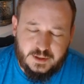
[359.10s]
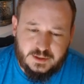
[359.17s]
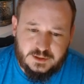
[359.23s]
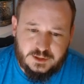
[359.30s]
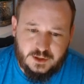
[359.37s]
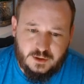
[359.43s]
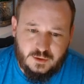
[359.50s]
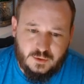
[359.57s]

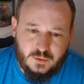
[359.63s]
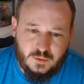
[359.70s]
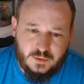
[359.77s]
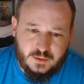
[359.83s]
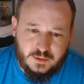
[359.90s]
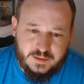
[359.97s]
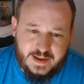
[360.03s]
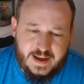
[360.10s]
So
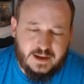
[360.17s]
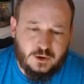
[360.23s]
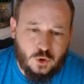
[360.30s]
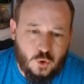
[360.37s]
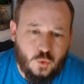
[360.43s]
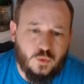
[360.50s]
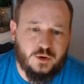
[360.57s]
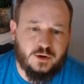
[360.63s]
that
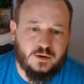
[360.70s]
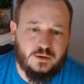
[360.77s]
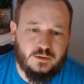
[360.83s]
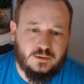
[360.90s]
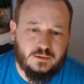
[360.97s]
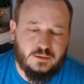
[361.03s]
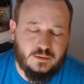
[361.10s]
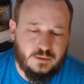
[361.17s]
corner
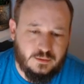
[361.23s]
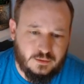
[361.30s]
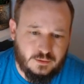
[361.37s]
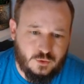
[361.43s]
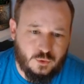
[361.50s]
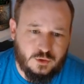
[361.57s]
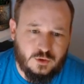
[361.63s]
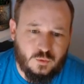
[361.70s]

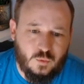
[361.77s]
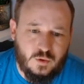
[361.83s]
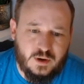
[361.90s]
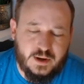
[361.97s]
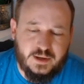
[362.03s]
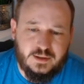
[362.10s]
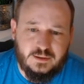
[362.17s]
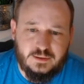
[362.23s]
corner
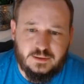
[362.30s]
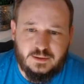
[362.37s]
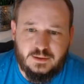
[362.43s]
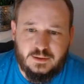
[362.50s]
one